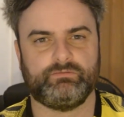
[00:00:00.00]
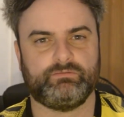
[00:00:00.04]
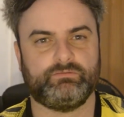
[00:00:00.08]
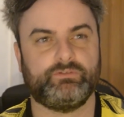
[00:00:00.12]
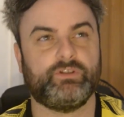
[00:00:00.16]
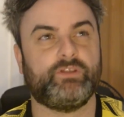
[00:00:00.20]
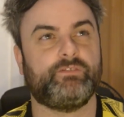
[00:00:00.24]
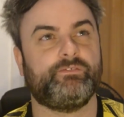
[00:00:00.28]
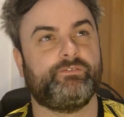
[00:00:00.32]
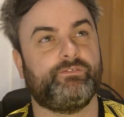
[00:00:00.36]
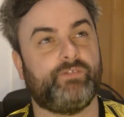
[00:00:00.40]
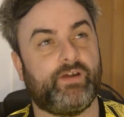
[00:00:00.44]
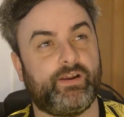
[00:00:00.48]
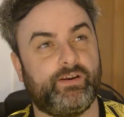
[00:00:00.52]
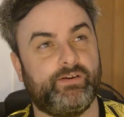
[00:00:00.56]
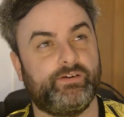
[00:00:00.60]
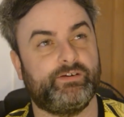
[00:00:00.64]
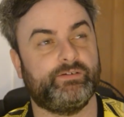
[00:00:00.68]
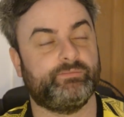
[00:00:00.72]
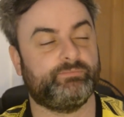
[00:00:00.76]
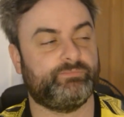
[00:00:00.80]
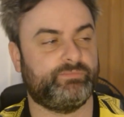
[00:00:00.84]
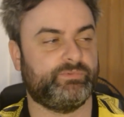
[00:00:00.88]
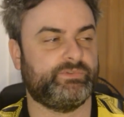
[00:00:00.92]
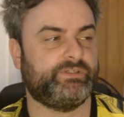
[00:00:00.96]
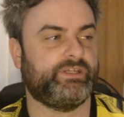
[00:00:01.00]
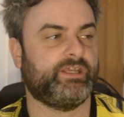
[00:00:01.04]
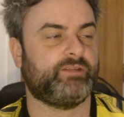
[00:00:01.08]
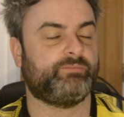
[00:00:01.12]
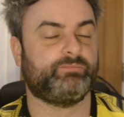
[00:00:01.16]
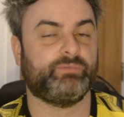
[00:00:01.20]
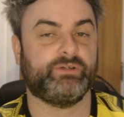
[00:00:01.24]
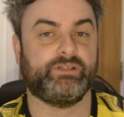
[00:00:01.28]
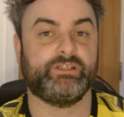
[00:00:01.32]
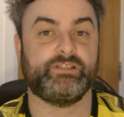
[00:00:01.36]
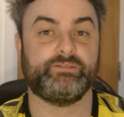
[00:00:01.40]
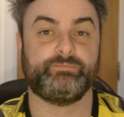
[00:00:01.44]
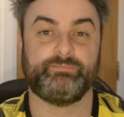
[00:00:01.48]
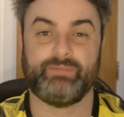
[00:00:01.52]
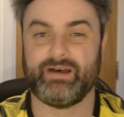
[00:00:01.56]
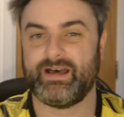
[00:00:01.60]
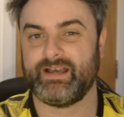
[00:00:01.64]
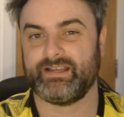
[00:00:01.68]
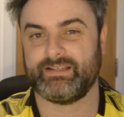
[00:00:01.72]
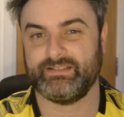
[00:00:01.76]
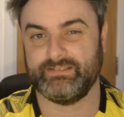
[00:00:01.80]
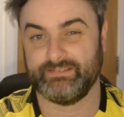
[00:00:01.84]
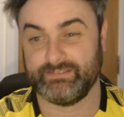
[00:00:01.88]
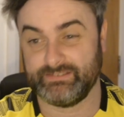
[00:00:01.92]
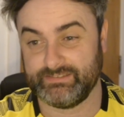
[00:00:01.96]
not firing yet, but he's
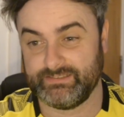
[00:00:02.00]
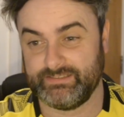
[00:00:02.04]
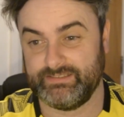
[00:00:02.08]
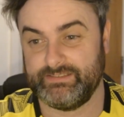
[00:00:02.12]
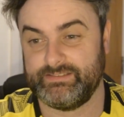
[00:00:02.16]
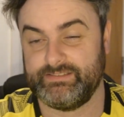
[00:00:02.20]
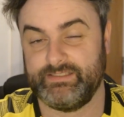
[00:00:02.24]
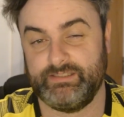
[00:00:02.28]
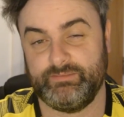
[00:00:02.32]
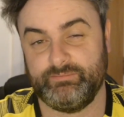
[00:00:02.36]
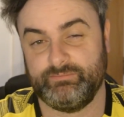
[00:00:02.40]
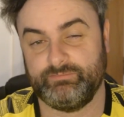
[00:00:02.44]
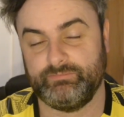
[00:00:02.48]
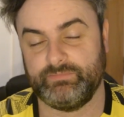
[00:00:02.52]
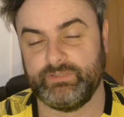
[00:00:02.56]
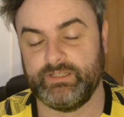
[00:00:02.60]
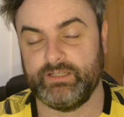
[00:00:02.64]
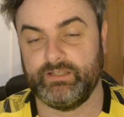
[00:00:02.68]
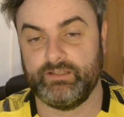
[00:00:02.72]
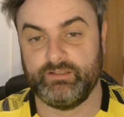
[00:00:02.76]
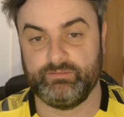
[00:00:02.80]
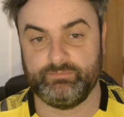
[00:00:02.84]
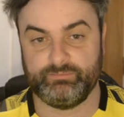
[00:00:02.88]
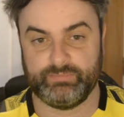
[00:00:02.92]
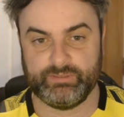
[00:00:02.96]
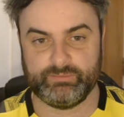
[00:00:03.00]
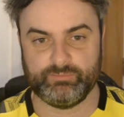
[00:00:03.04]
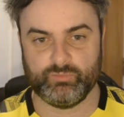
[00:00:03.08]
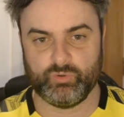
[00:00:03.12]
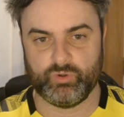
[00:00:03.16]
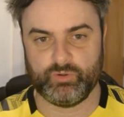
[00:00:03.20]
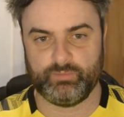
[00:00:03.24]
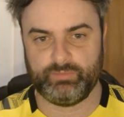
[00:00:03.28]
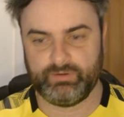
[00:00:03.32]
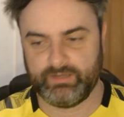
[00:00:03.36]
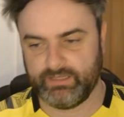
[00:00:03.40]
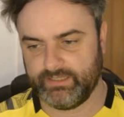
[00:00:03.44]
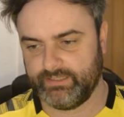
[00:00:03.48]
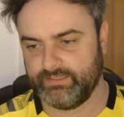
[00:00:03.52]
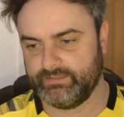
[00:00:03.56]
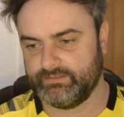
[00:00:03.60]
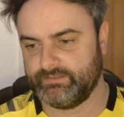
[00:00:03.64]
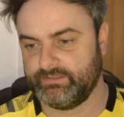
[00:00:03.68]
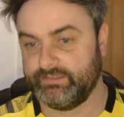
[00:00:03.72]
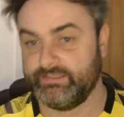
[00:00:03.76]
back into the team, a bit more playing.